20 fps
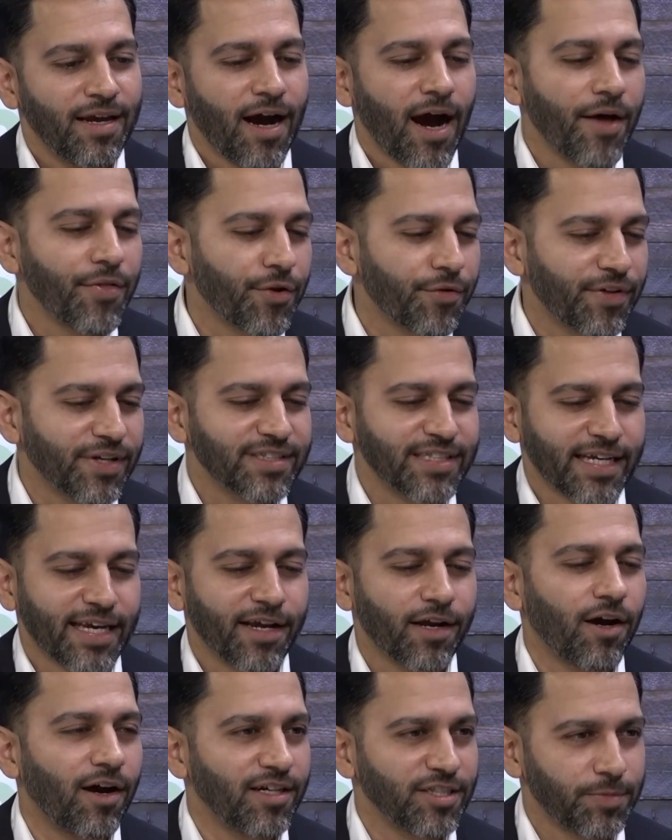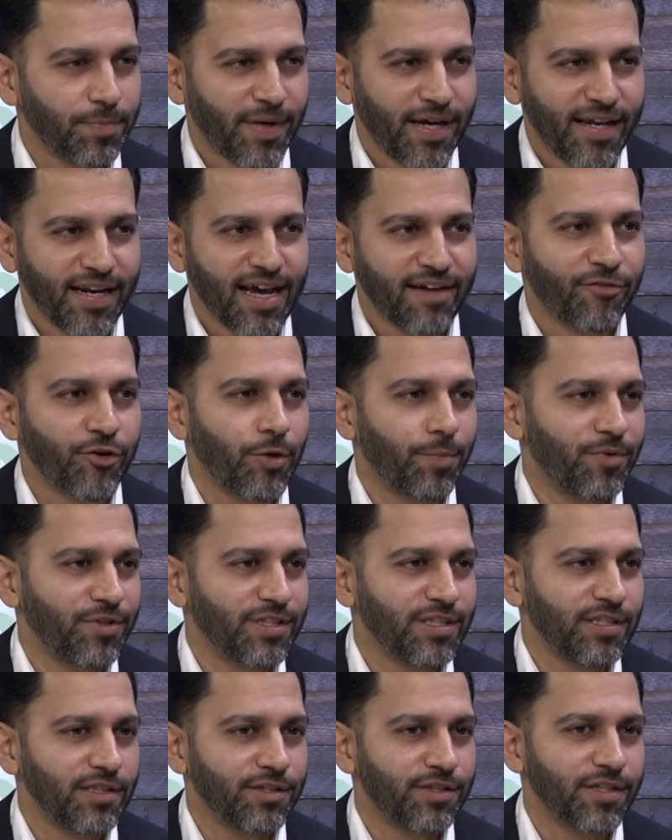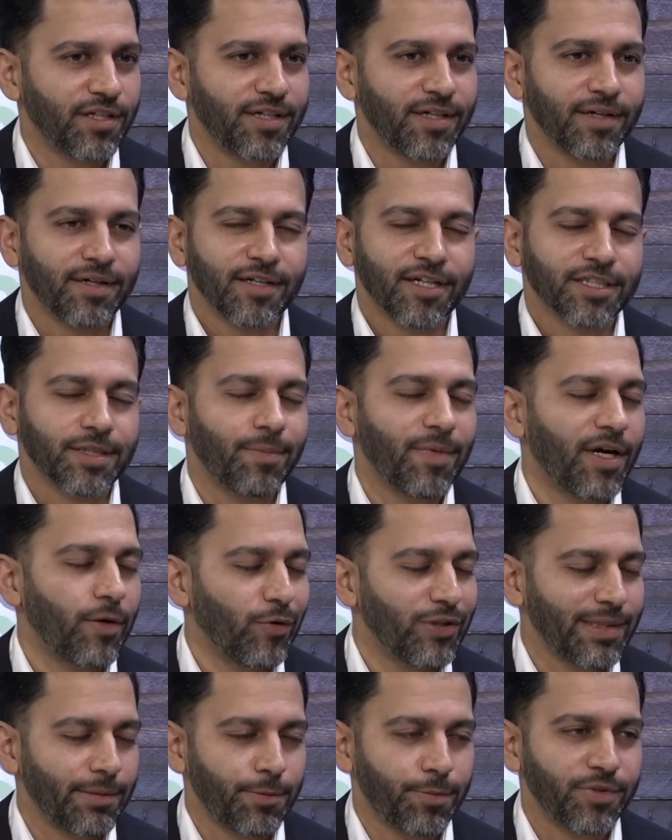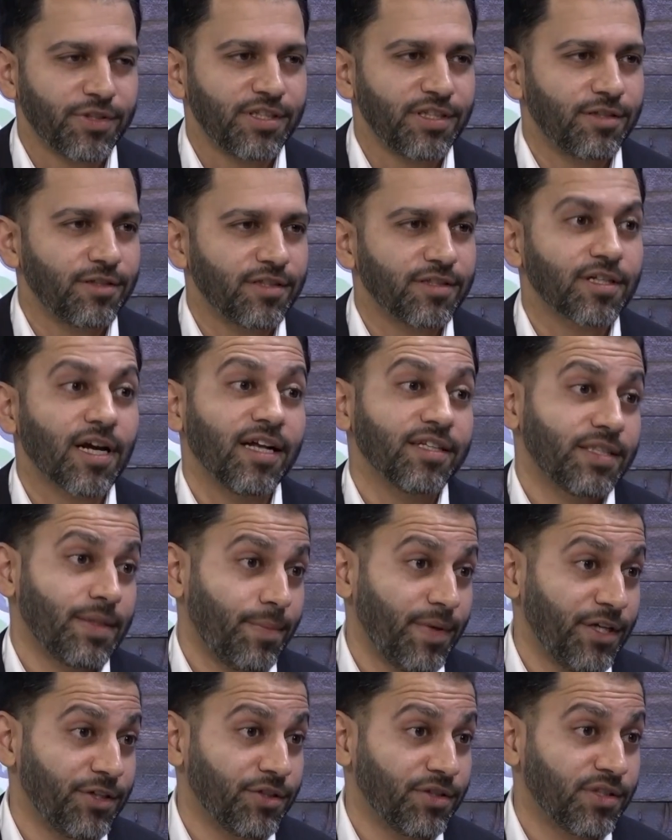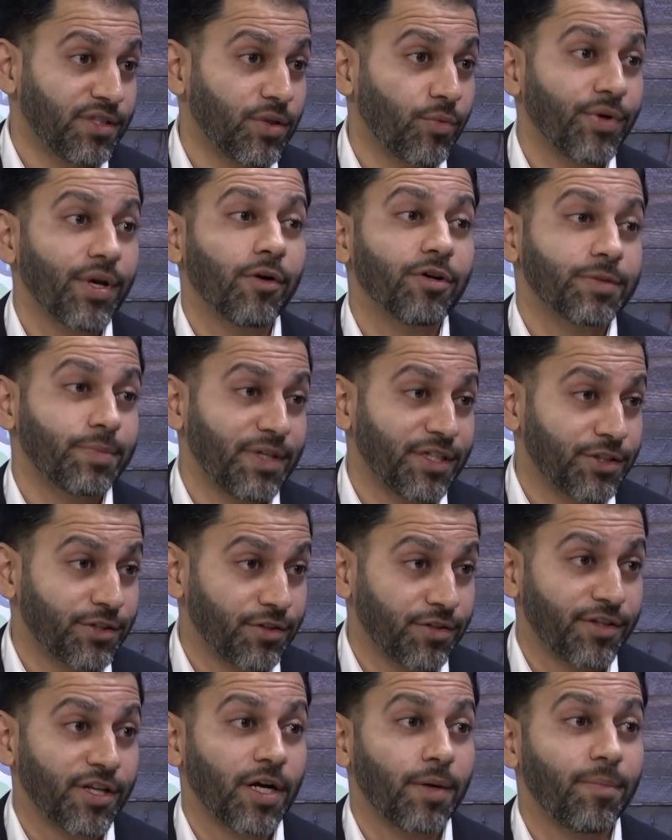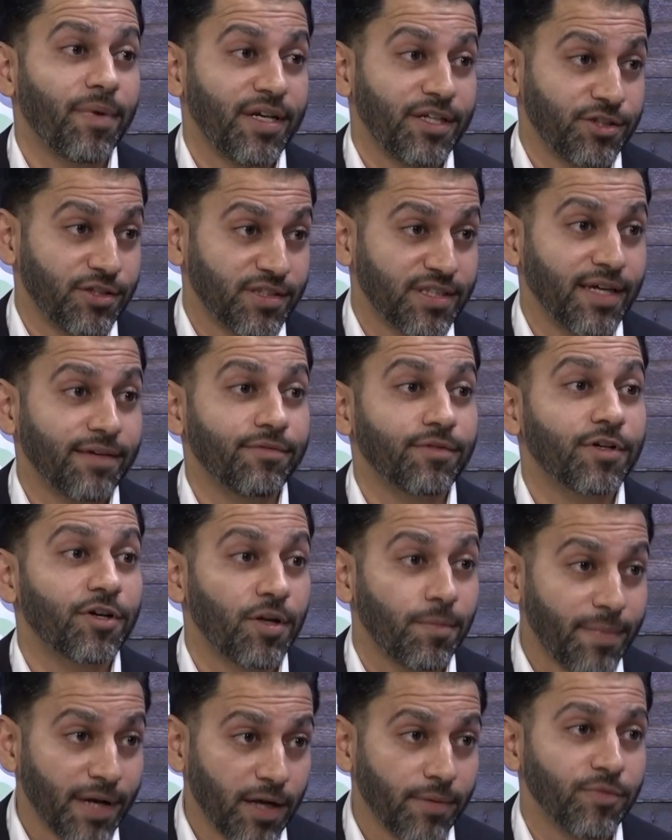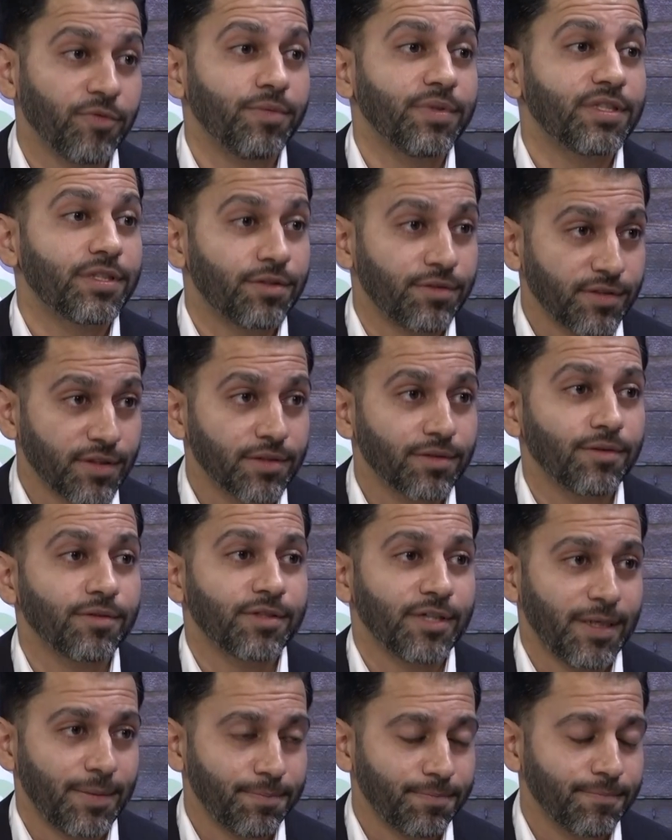Other things that can cause pain after a procedure, doesn't matter what type of procedure, is constipation. So we always make sure that our patients have good bowel movements during this whole time.